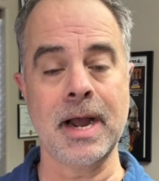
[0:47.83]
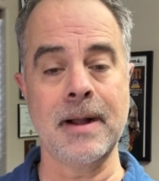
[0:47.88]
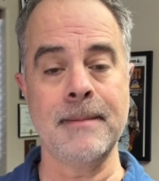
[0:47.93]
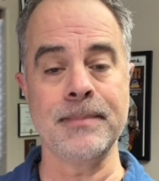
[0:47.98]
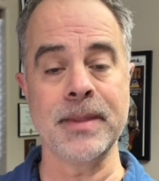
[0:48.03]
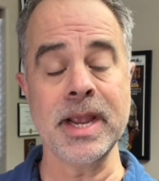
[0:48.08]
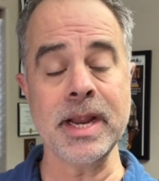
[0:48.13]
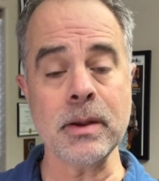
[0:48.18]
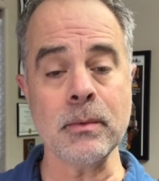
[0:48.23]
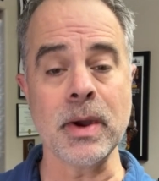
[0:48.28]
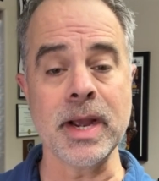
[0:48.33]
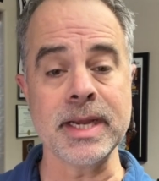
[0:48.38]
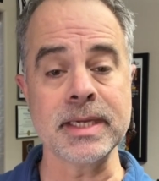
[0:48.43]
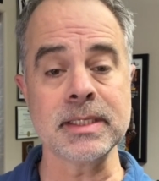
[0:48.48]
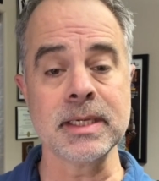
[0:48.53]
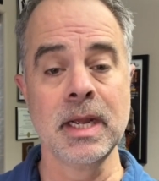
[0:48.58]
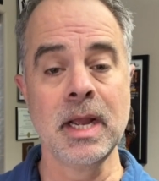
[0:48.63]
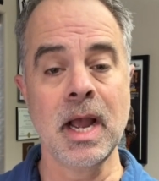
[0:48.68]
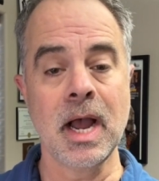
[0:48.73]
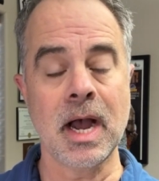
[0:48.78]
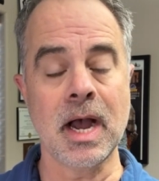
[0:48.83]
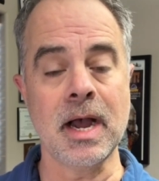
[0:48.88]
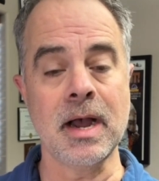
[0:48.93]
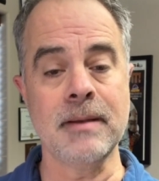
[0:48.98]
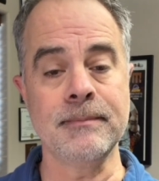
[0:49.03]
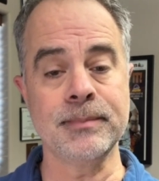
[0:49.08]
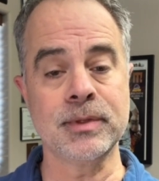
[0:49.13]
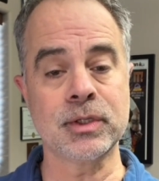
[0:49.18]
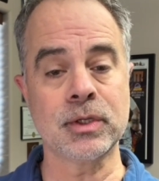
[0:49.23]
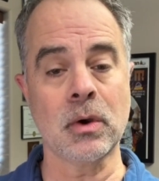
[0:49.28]
anyways.
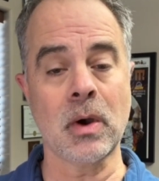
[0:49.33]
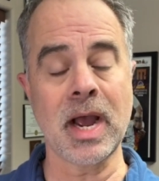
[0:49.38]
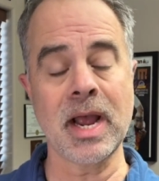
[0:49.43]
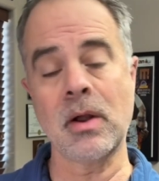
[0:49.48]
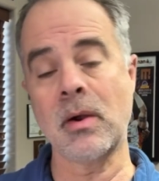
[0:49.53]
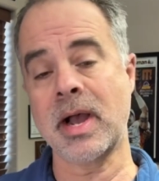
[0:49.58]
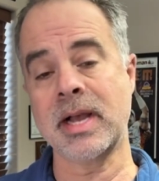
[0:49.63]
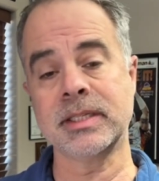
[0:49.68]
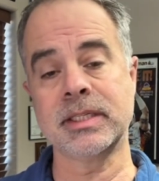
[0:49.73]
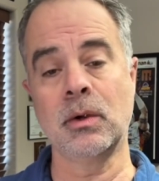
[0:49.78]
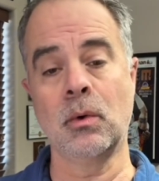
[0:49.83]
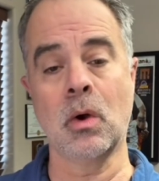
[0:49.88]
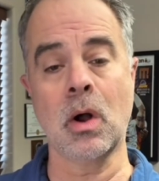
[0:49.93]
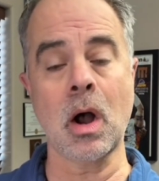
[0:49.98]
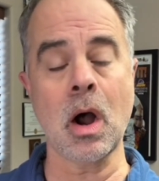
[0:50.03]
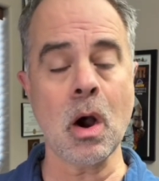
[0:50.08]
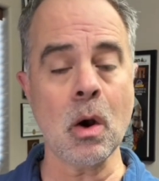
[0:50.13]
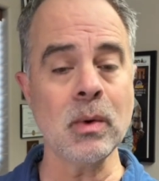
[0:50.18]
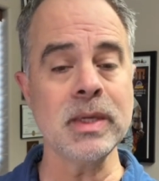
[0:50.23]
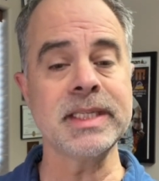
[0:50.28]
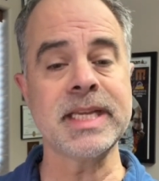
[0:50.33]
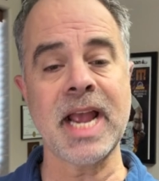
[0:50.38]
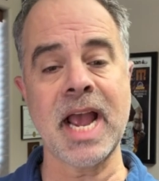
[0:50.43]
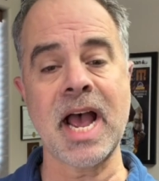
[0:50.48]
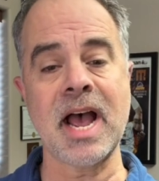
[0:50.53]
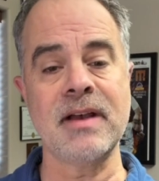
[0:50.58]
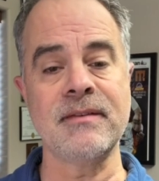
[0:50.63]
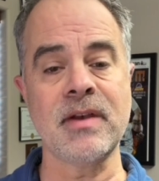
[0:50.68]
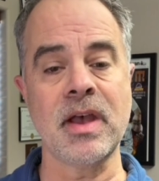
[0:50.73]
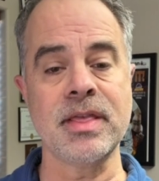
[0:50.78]
So Idaho Housing will always
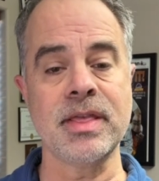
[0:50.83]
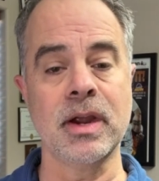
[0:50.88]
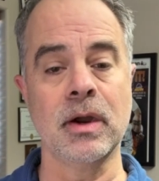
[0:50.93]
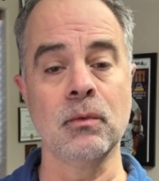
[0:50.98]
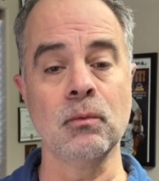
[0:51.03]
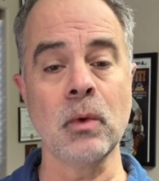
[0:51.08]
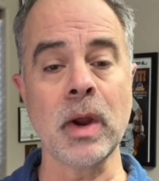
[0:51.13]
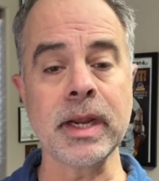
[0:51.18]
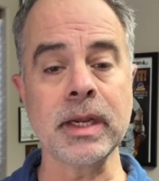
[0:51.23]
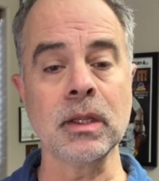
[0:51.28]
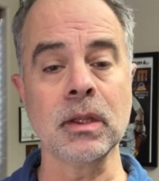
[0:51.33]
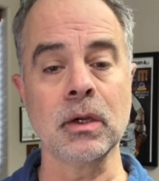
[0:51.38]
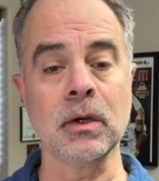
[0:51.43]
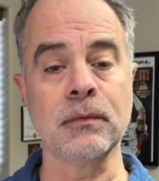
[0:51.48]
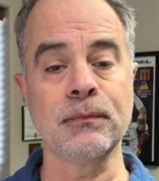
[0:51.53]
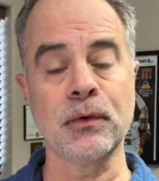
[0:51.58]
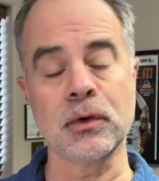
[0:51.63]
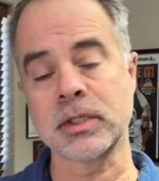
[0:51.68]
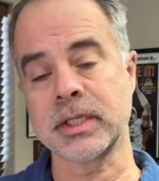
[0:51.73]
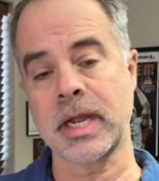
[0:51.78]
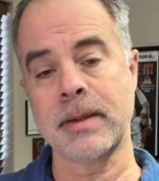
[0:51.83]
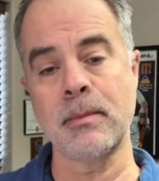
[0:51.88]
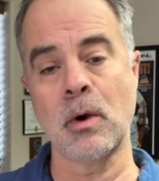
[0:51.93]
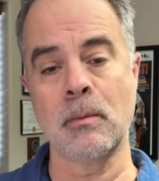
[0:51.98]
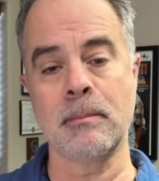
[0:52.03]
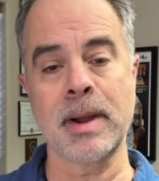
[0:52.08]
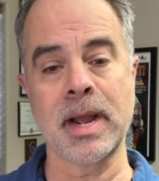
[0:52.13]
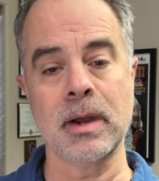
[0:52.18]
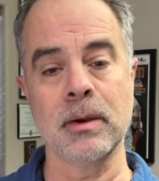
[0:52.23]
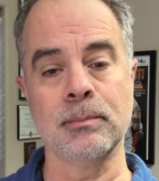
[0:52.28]
have their regular first-time
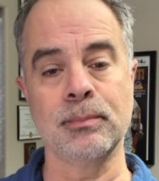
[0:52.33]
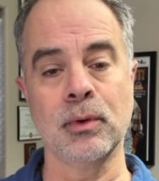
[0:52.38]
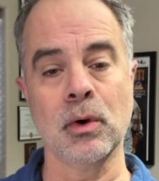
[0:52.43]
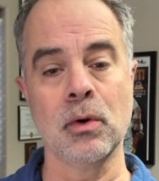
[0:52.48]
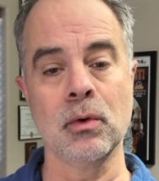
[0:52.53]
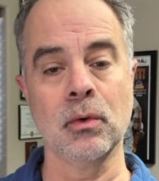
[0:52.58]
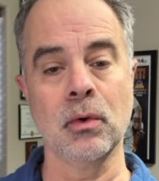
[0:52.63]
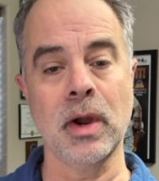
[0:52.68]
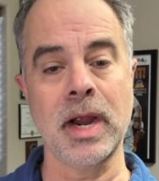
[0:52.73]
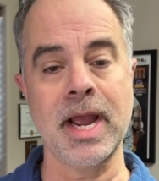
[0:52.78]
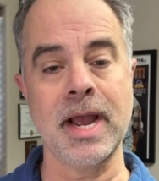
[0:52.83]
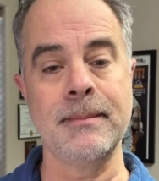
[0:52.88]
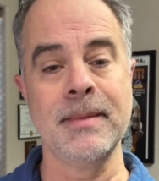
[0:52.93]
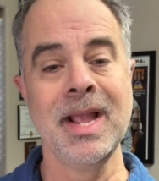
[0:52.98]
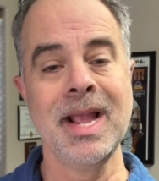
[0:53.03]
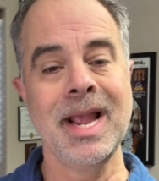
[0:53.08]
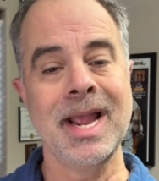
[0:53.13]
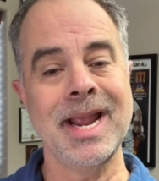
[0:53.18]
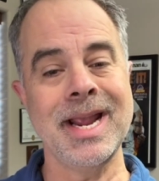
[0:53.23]
homebuyer program.